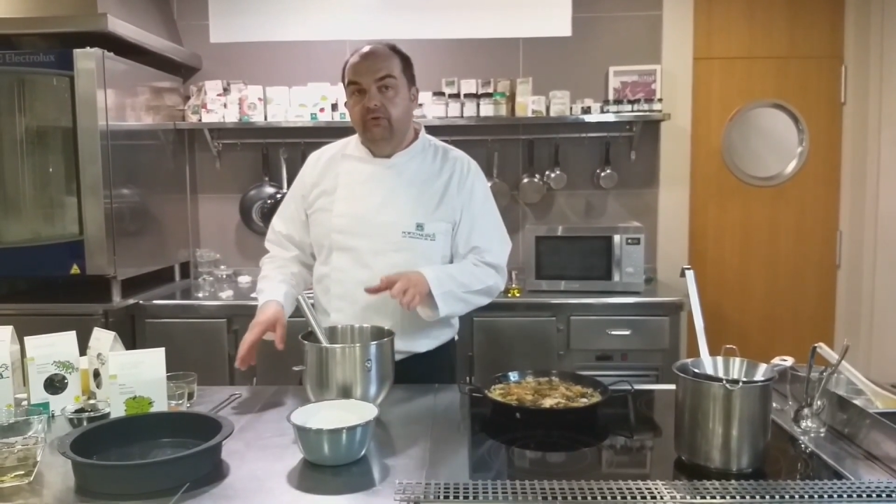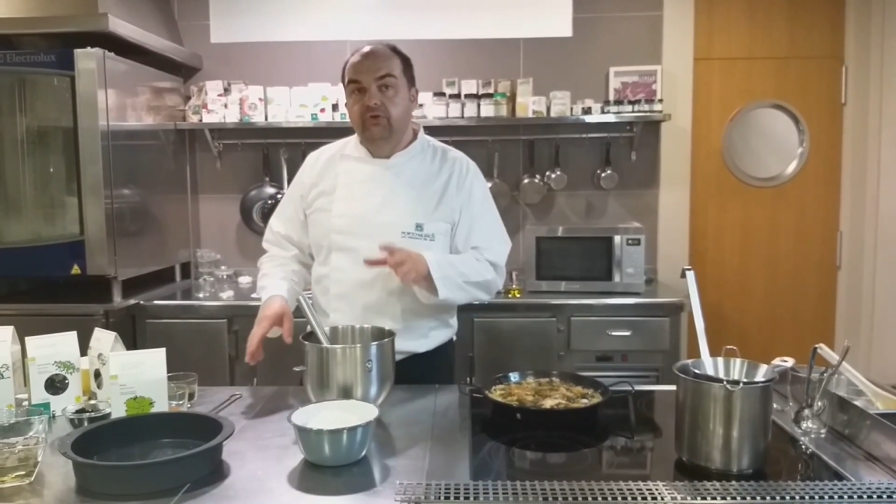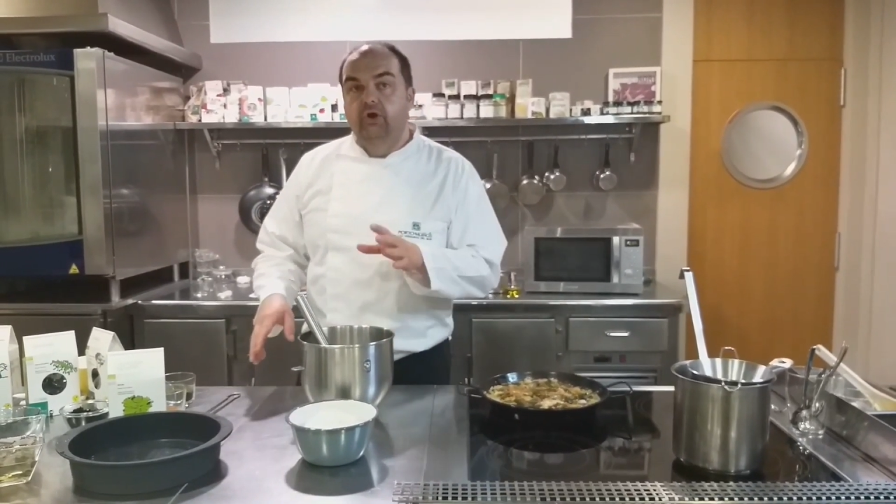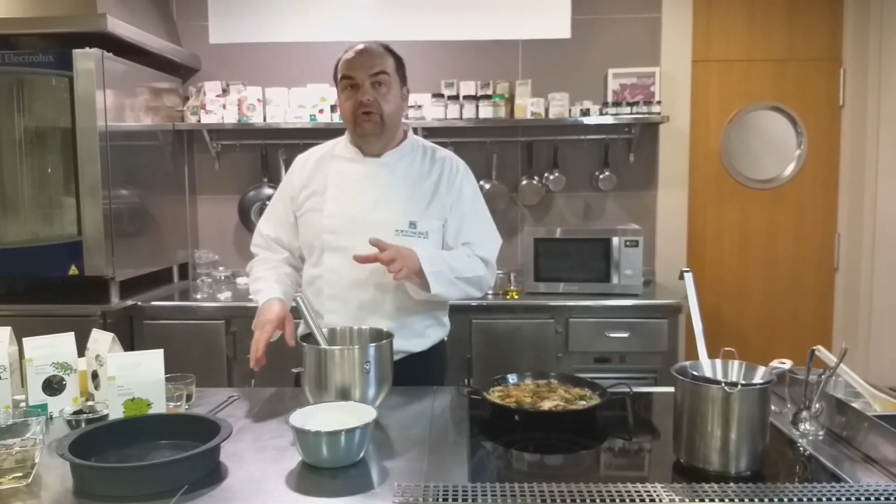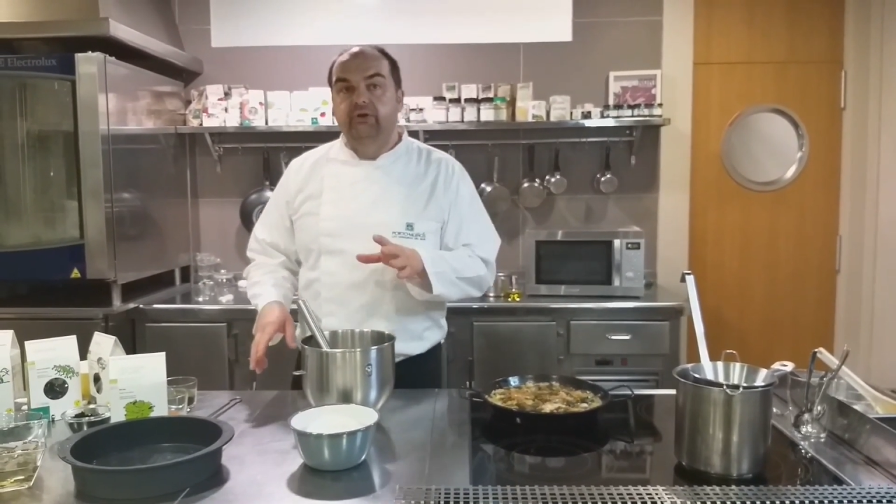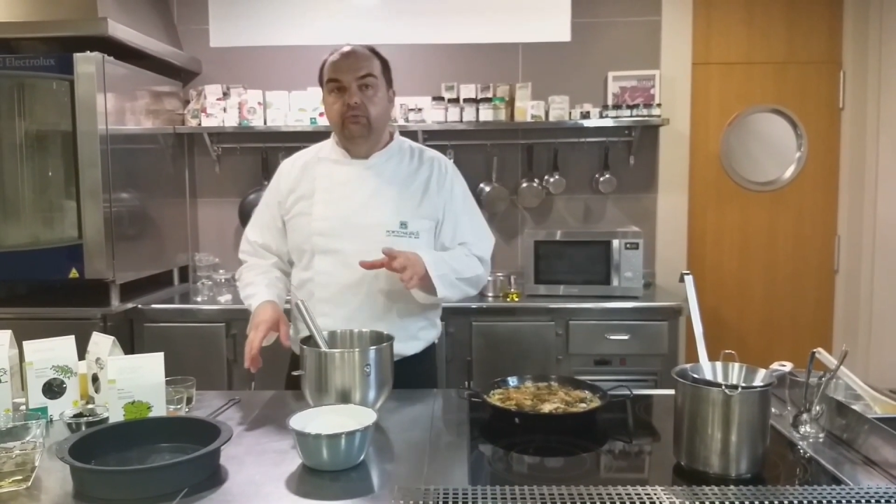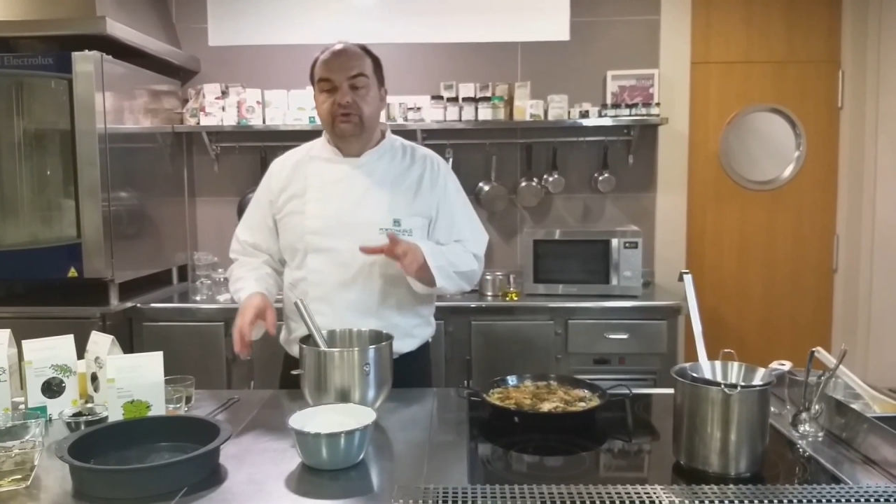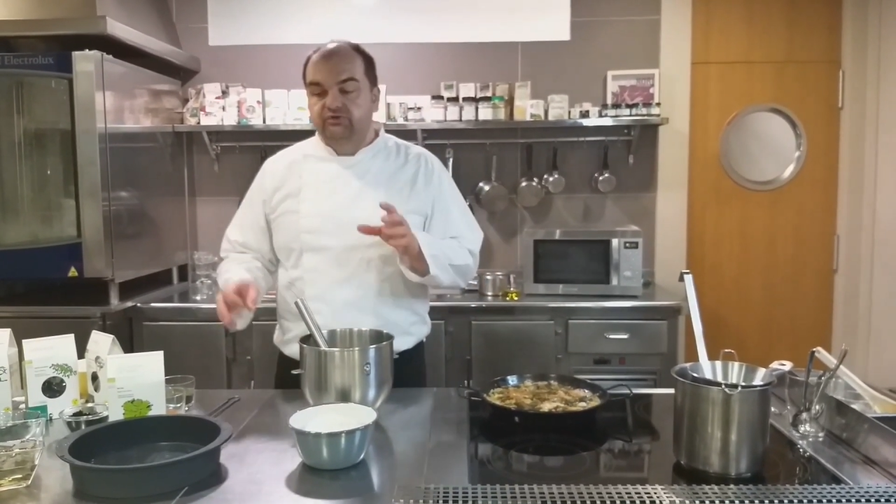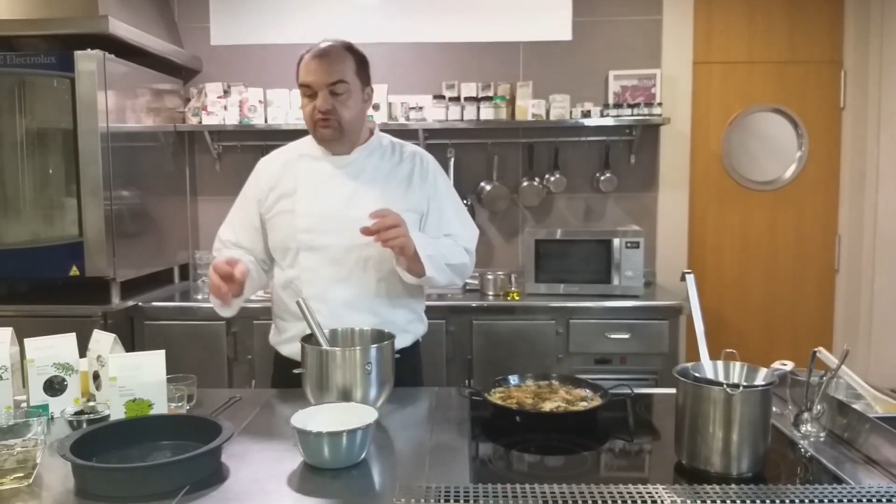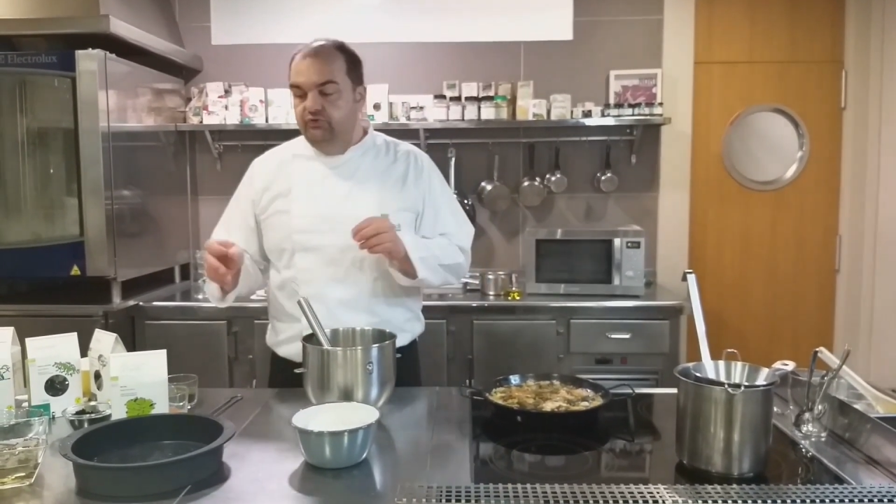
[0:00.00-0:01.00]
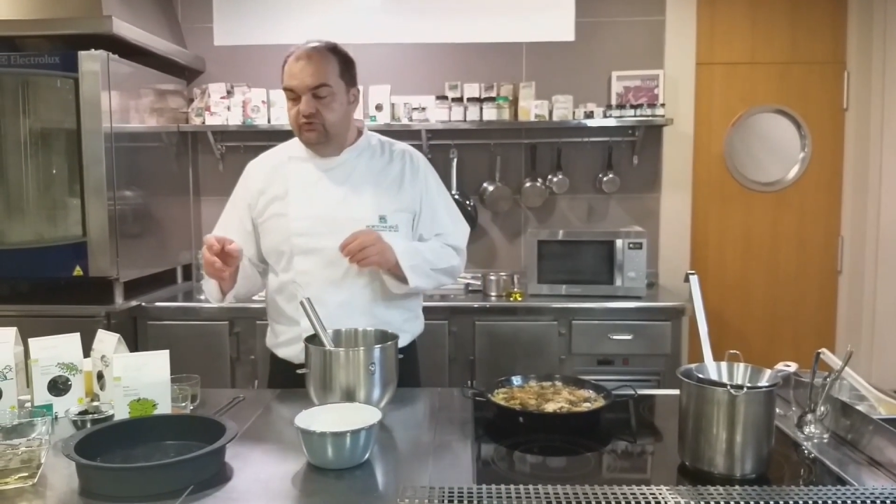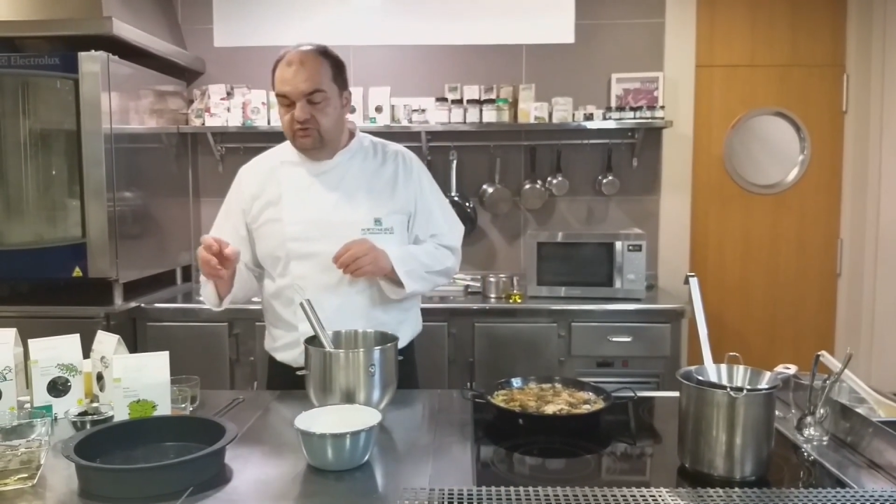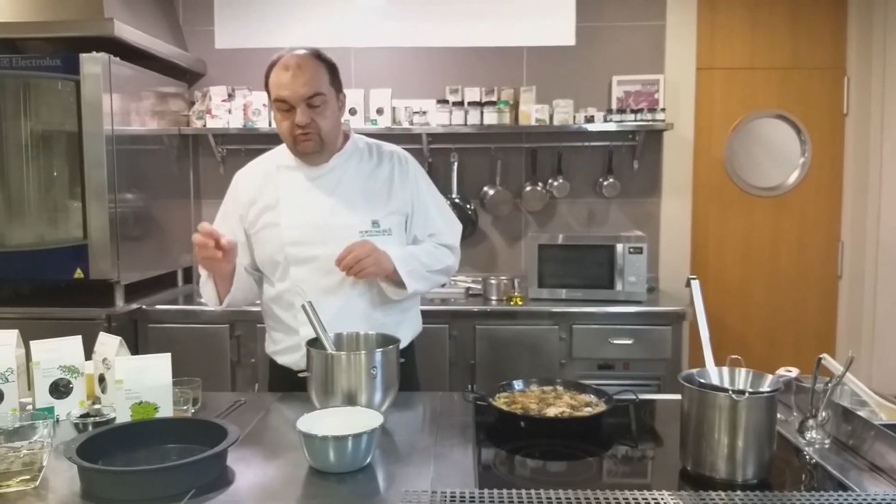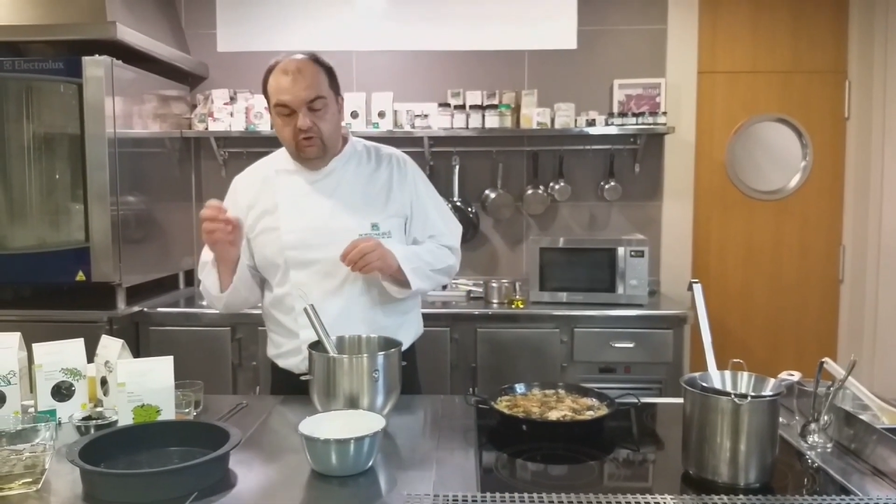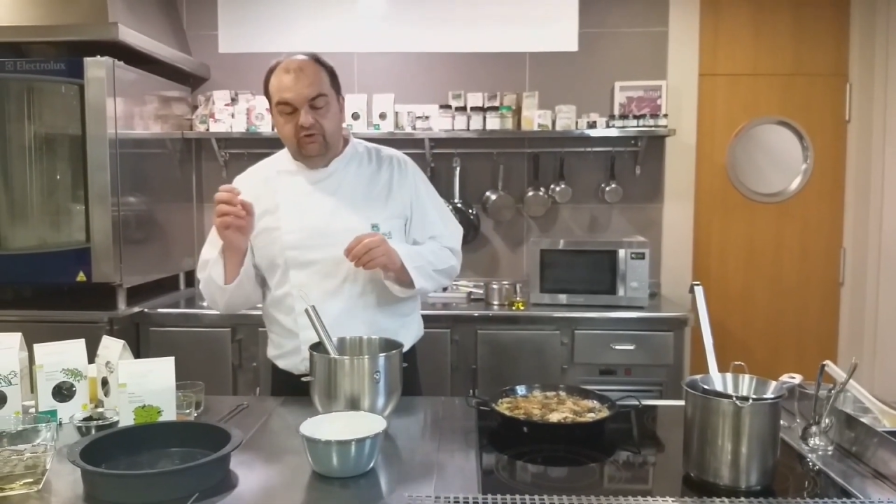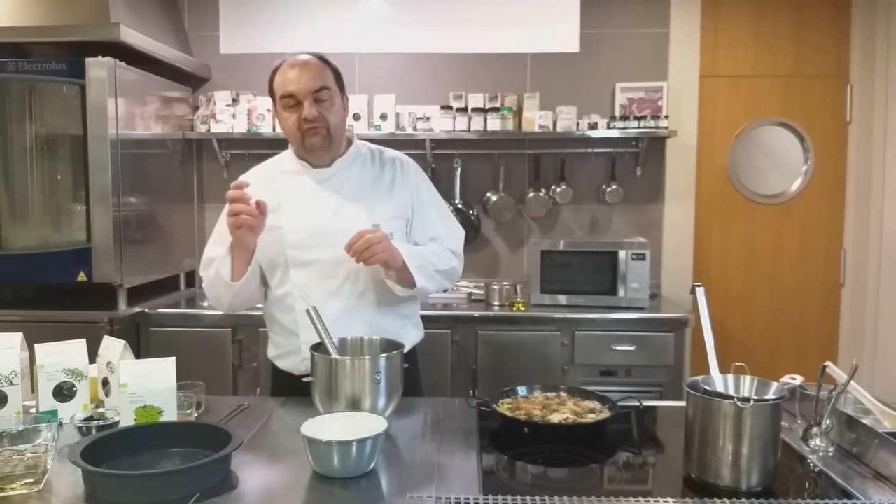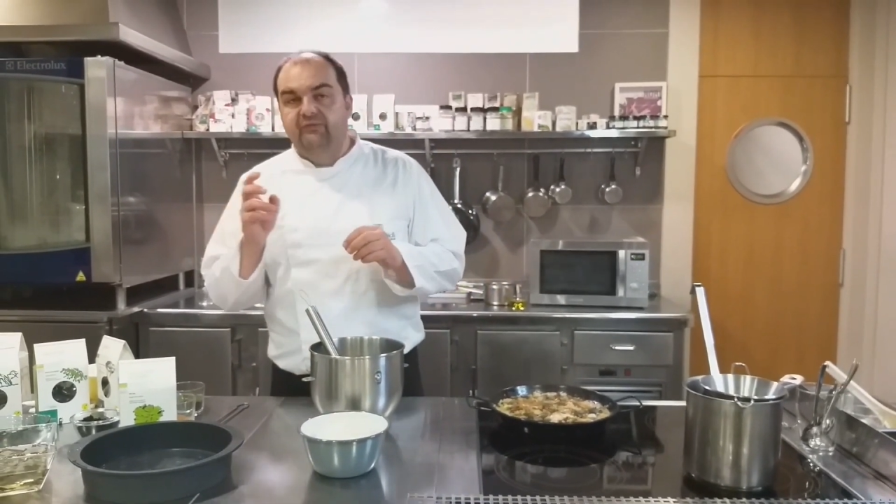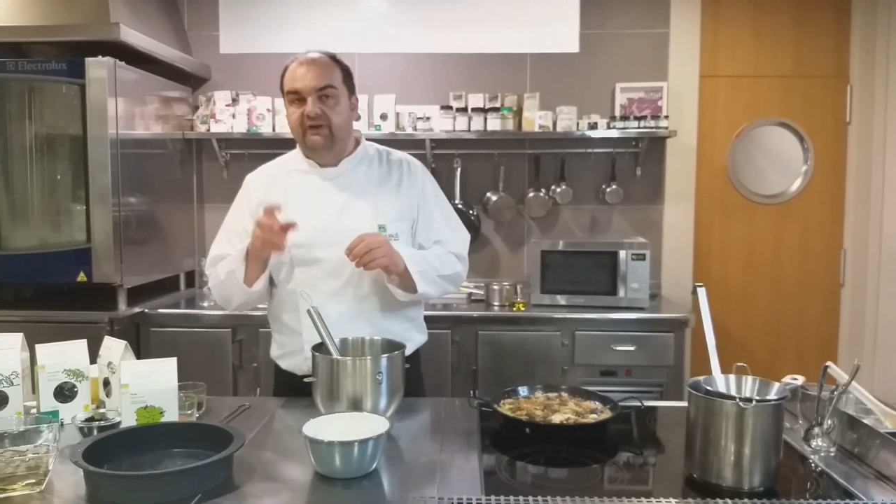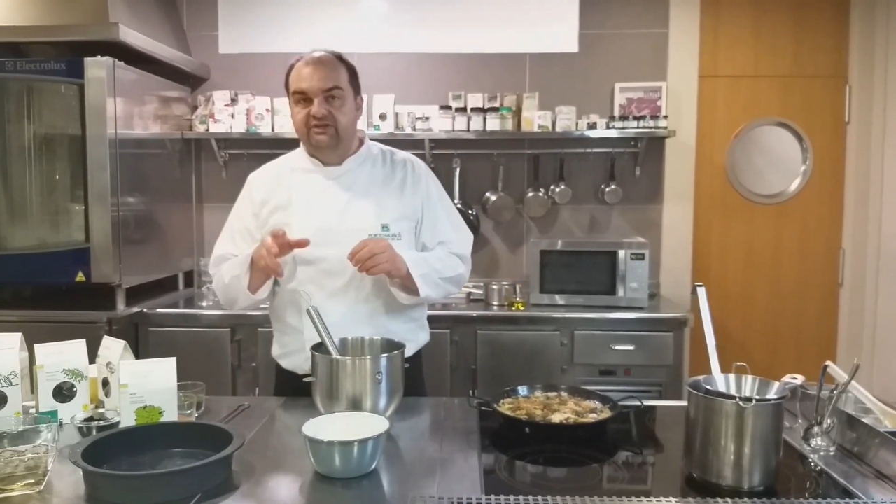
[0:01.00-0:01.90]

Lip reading: We use nori flakes too,